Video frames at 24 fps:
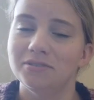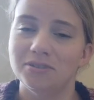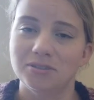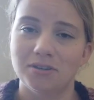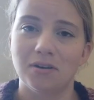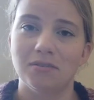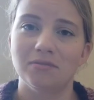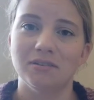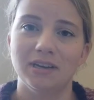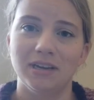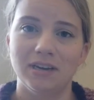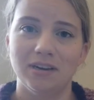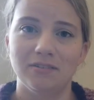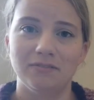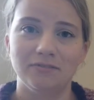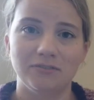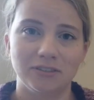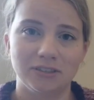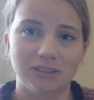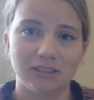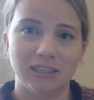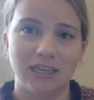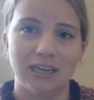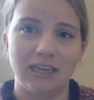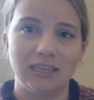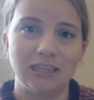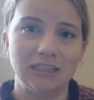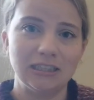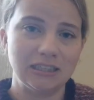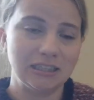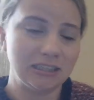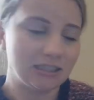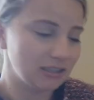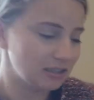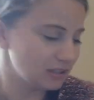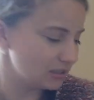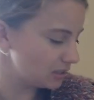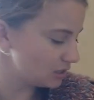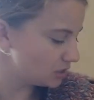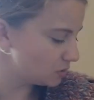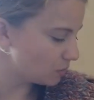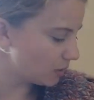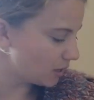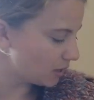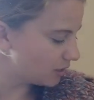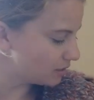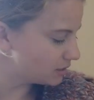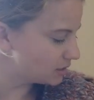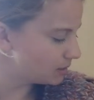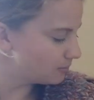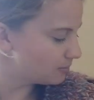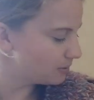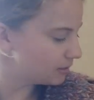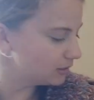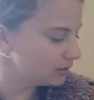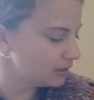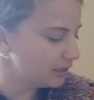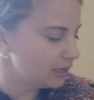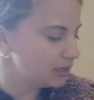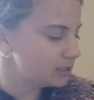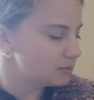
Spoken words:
you don't need a full length sweater typically,